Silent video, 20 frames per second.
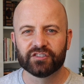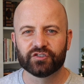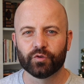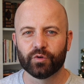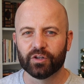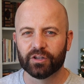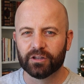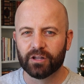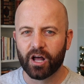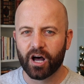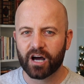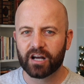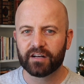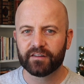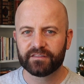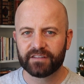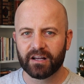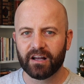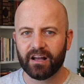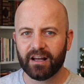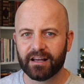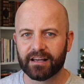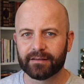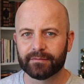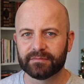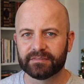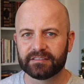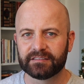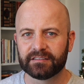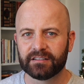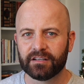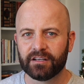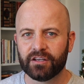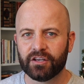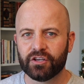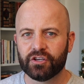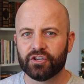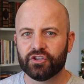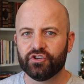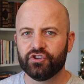So a lot of times
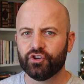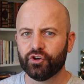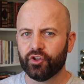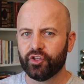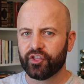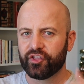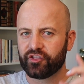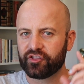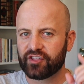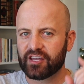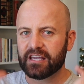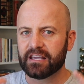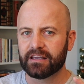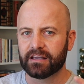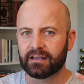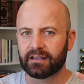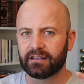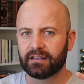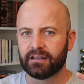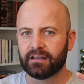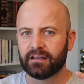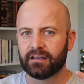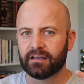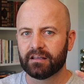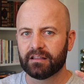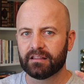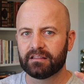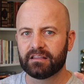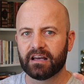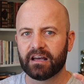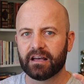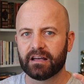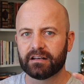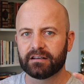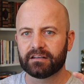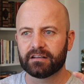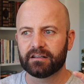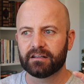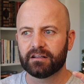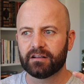you'll think
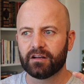that